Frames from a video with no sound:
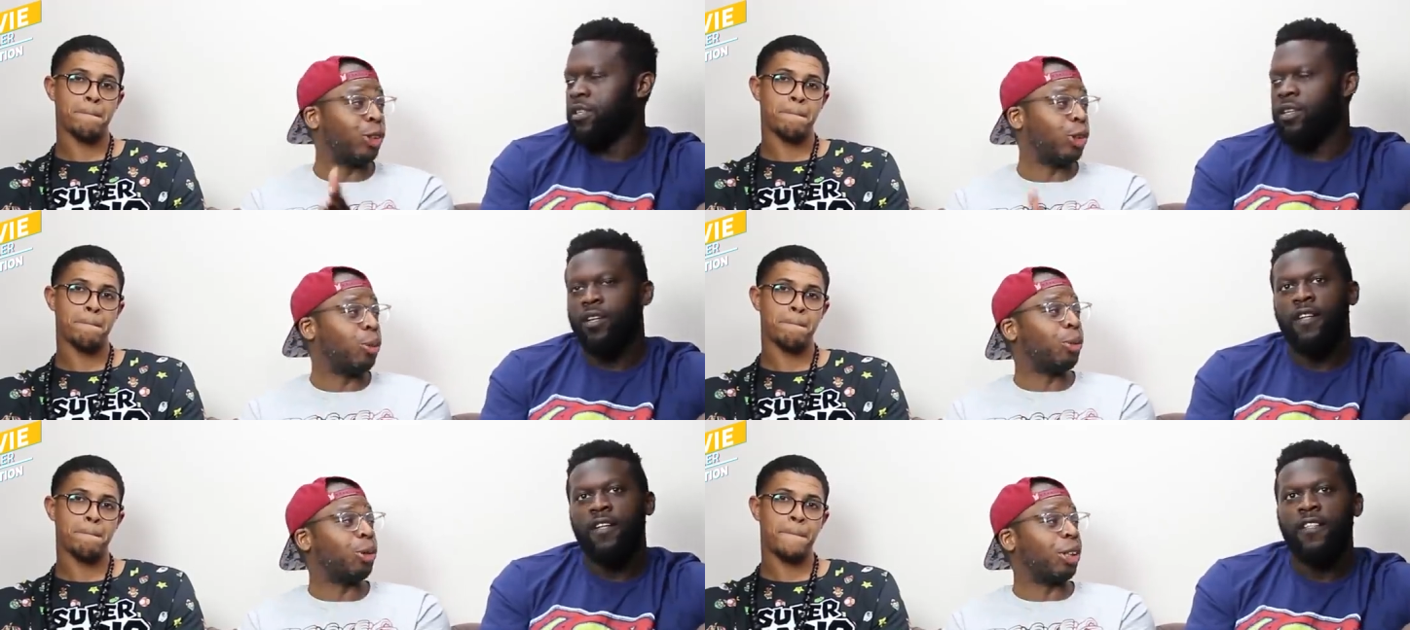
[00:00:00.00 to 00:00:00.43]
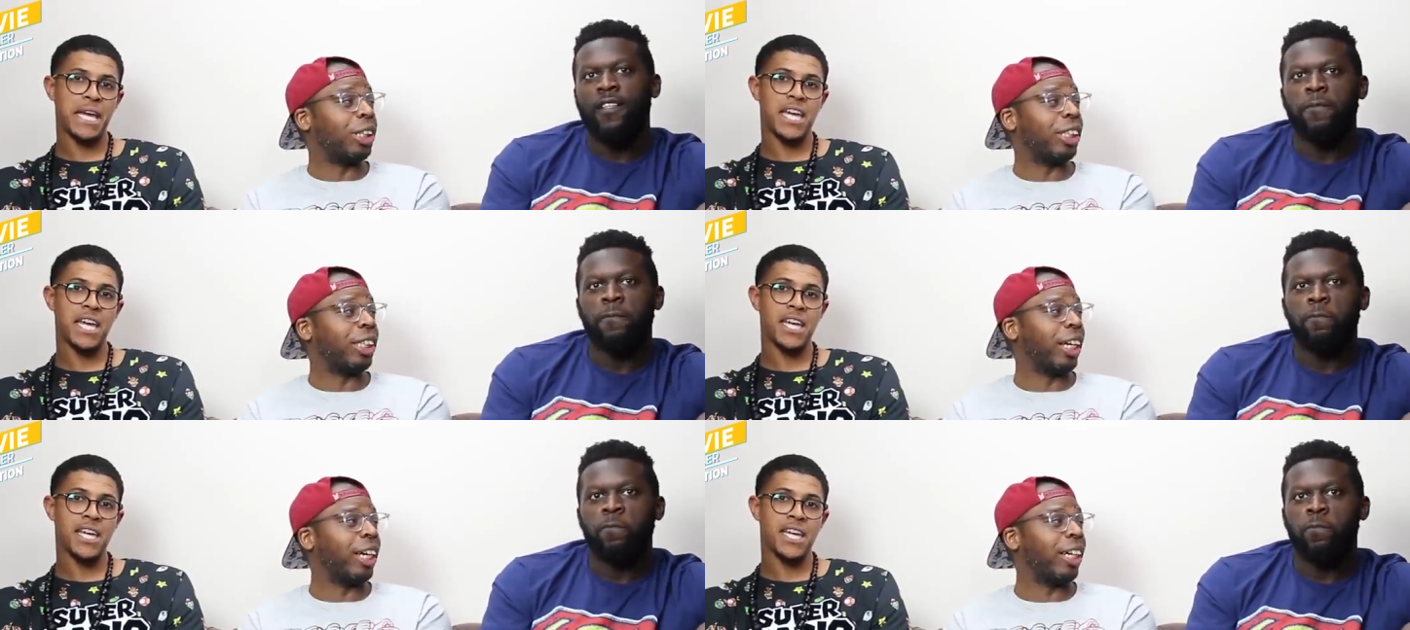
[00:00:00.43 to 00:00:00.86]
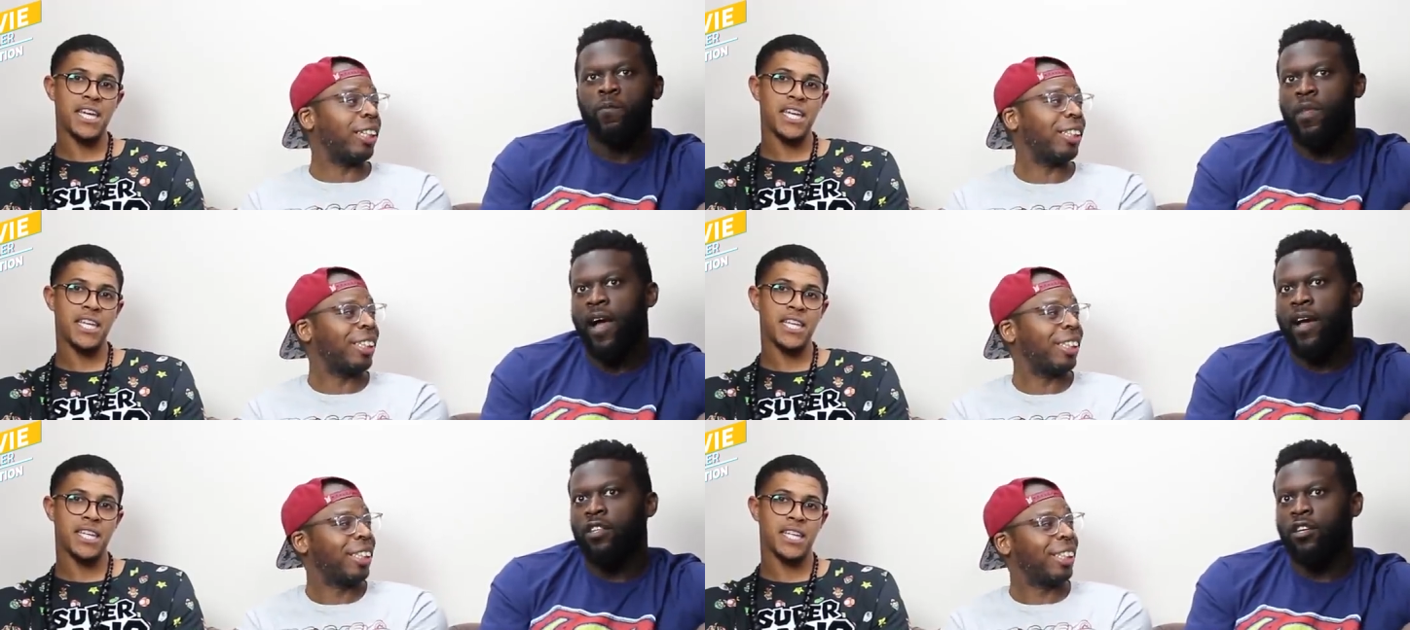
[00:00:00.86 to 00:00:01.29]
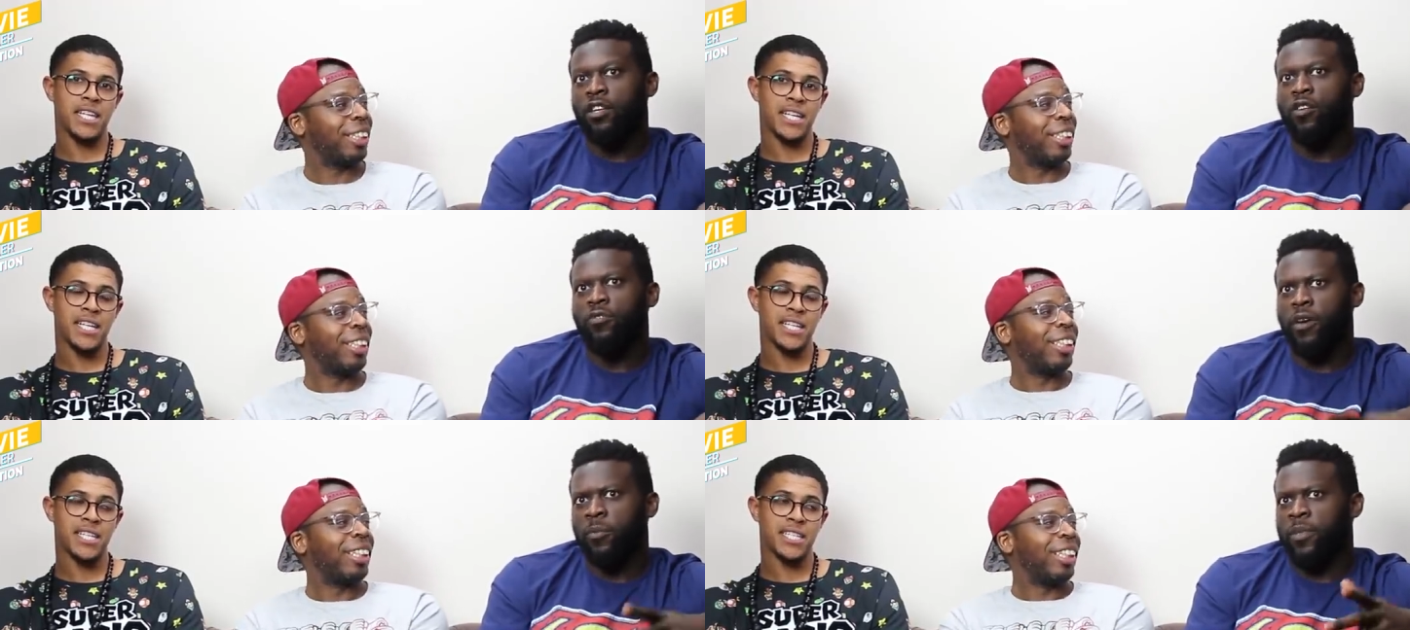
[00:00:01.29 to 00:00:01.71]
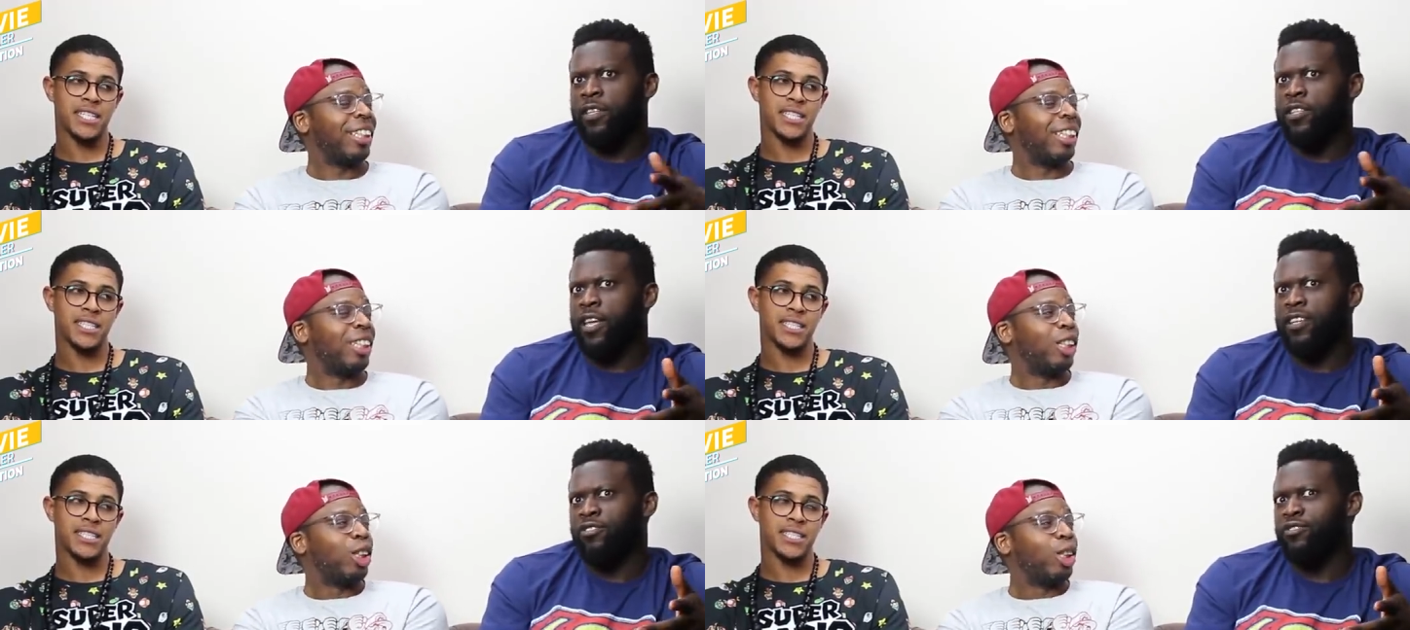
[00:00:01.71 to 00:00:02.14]
Speaker 1: send supersonic here. I don't know, fam.
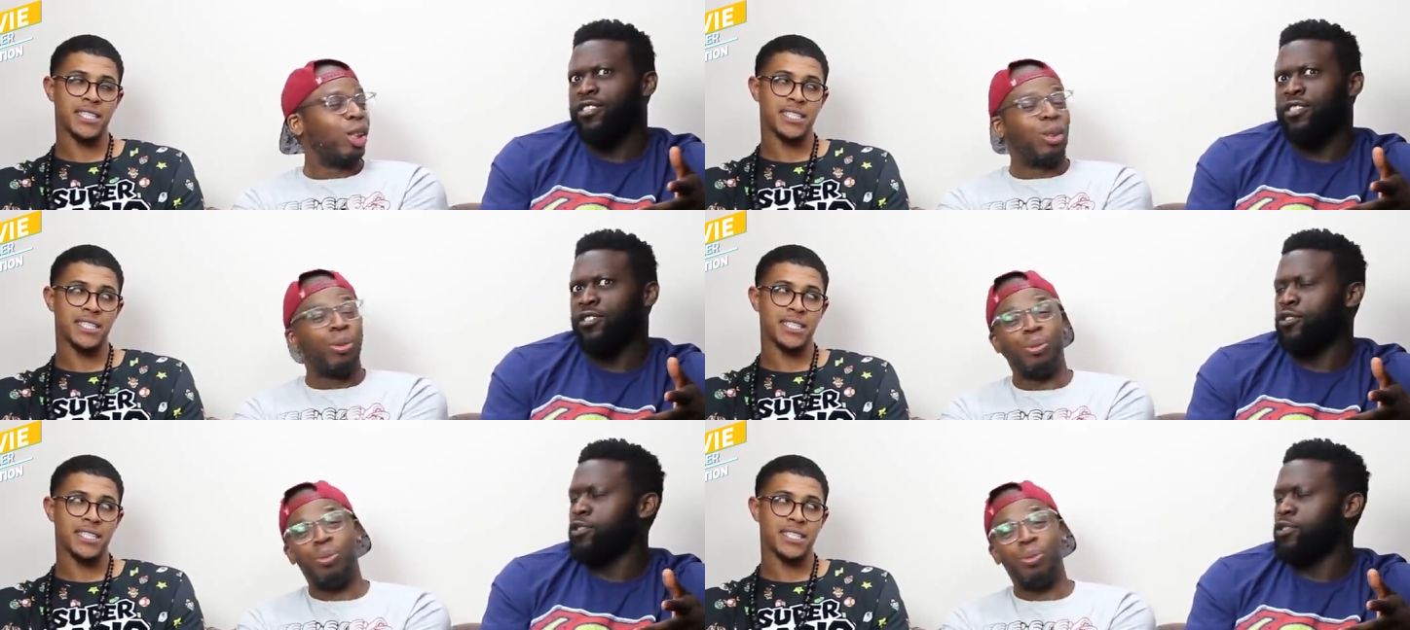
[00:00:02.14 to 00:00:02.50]
They, there is a